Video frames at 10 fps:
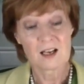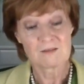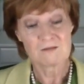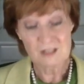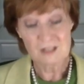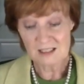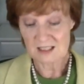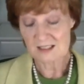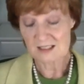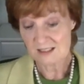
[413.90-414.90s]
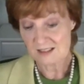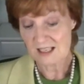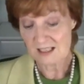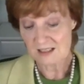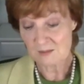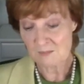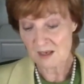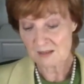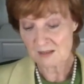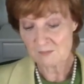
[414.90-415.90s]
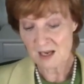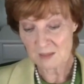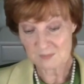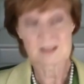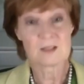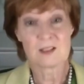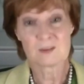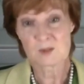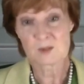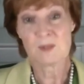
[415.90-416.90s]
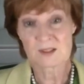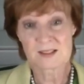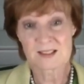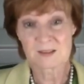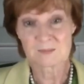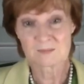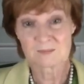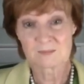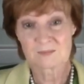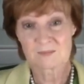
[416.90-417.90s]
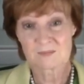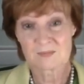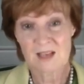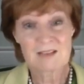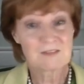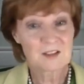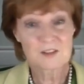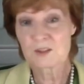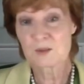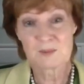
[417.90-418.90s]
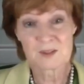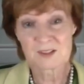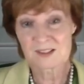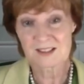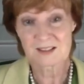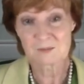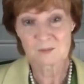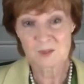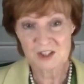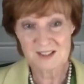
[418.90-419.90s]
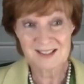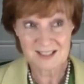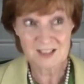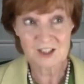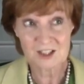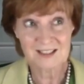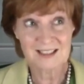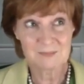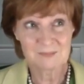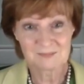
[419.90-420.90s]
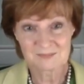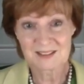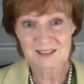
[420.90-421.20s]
realized that then my absolute love was marketing. Everything to do with marketing, which is essentially the